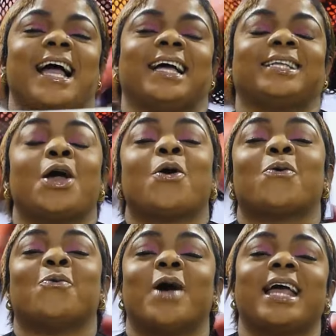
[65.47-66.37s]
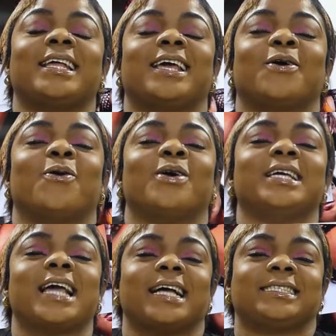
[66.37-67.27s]
YAD right here
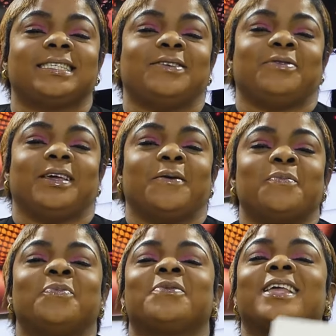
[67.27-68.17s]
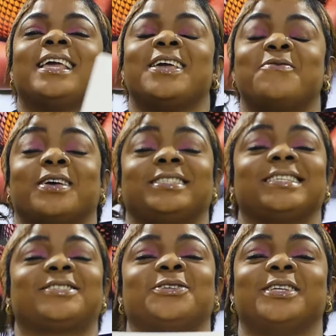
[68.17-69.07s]
on YADTV. If you are
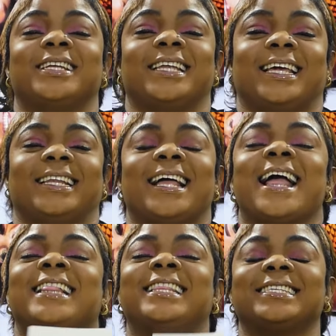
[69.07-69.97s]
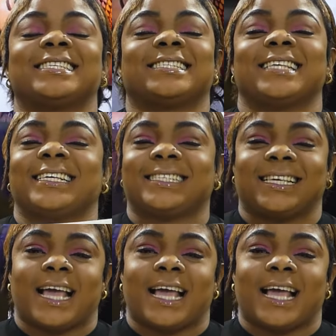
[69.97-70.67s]
just tuning in, this is SEXY